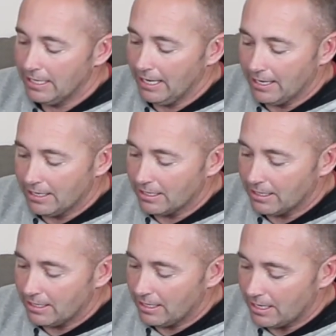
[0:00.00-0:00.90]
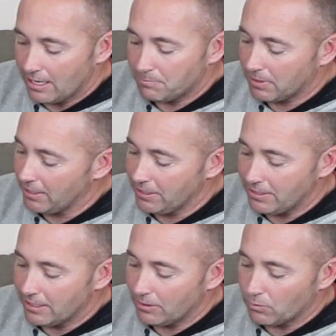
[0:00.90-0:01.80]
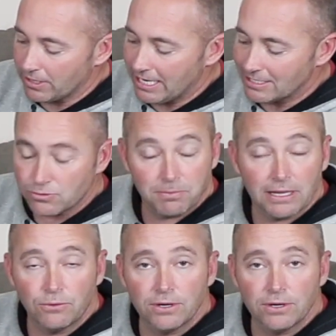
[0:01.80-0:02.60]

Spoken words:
And I played one of the guys we play